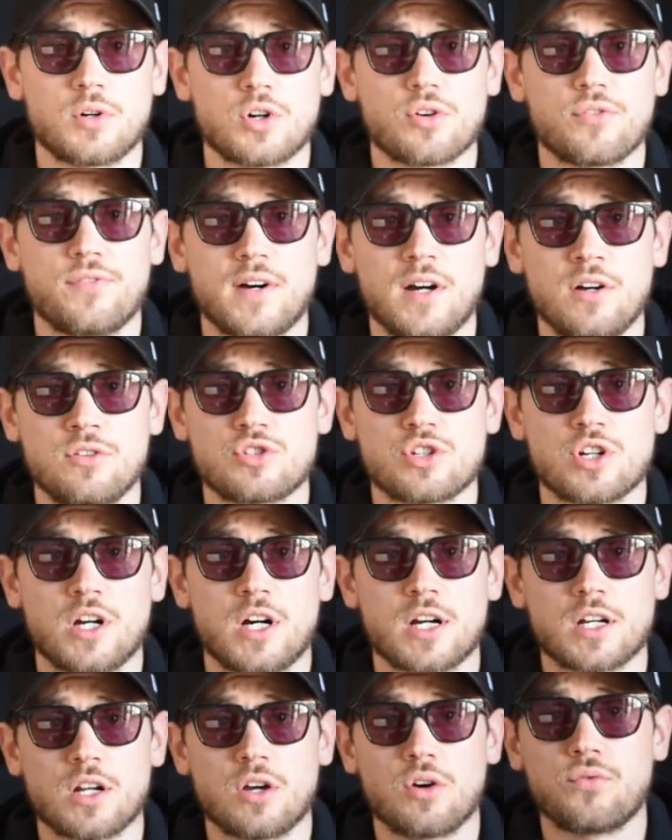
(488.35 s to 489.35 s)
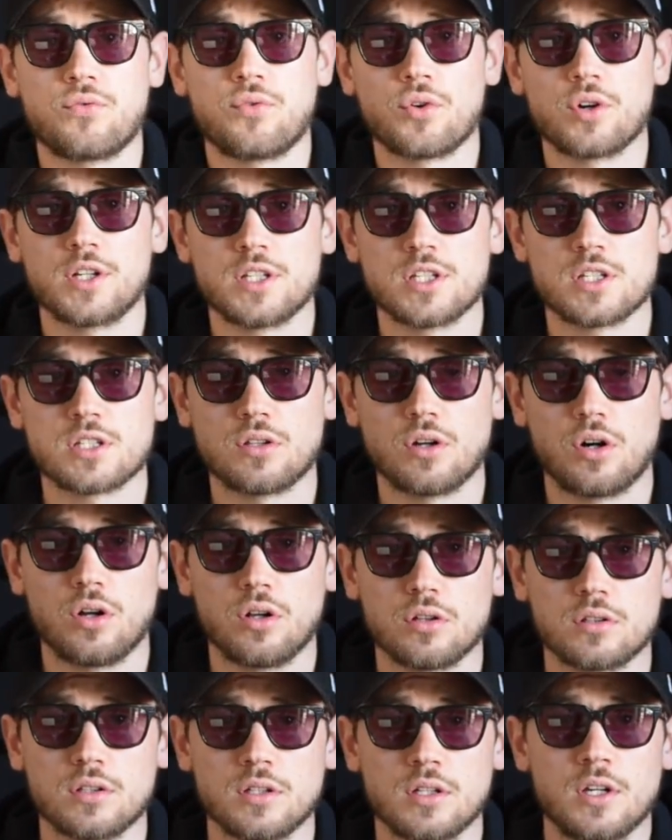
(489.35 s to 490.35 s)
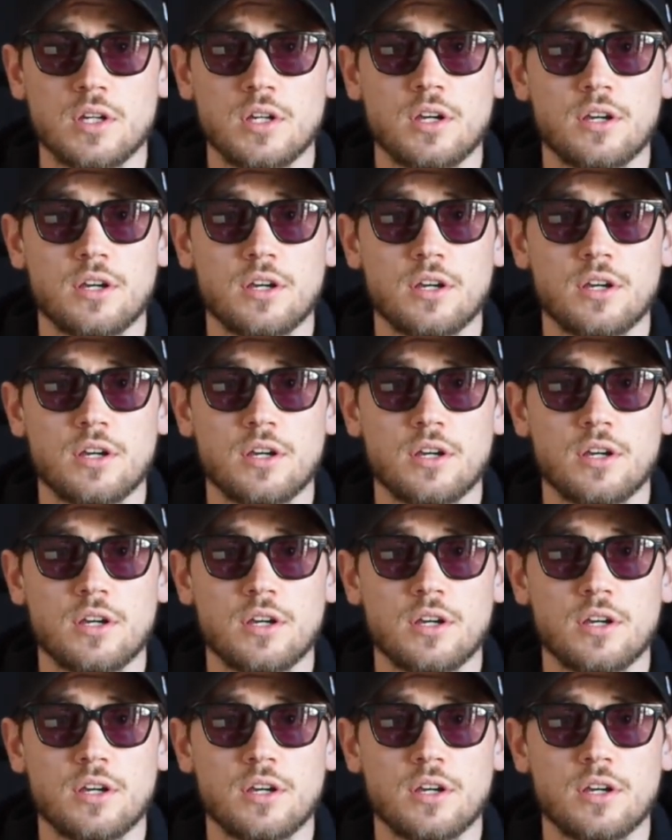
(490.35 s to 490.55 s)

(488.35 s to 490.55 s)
or Foundry are now fully installed,